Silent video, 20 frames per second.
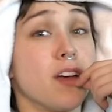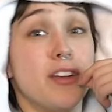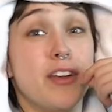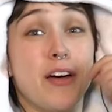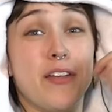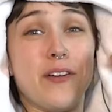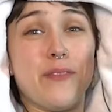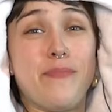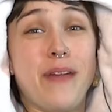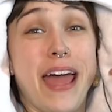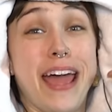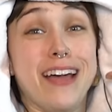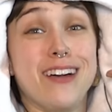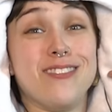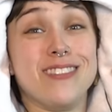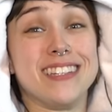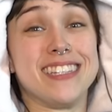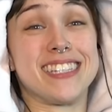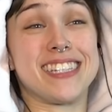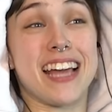Another
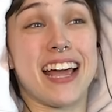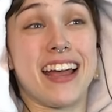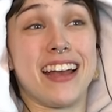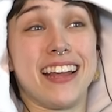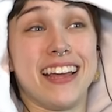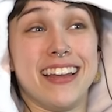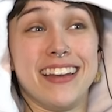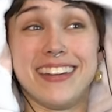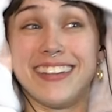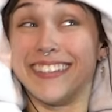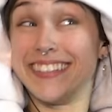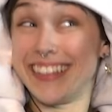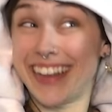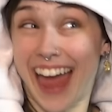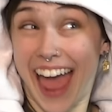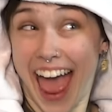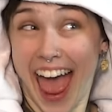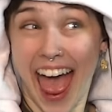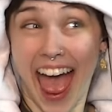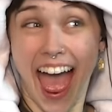penguin sighting.
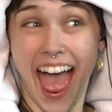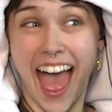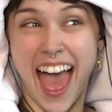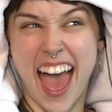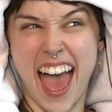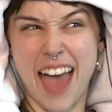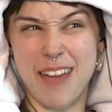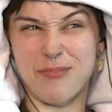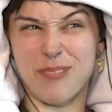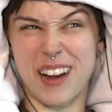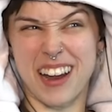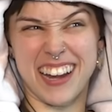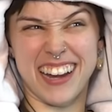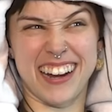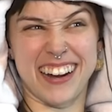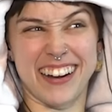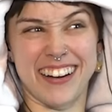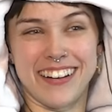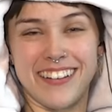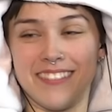I'm right
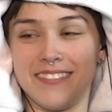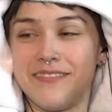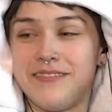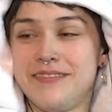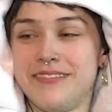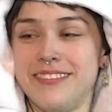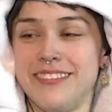here.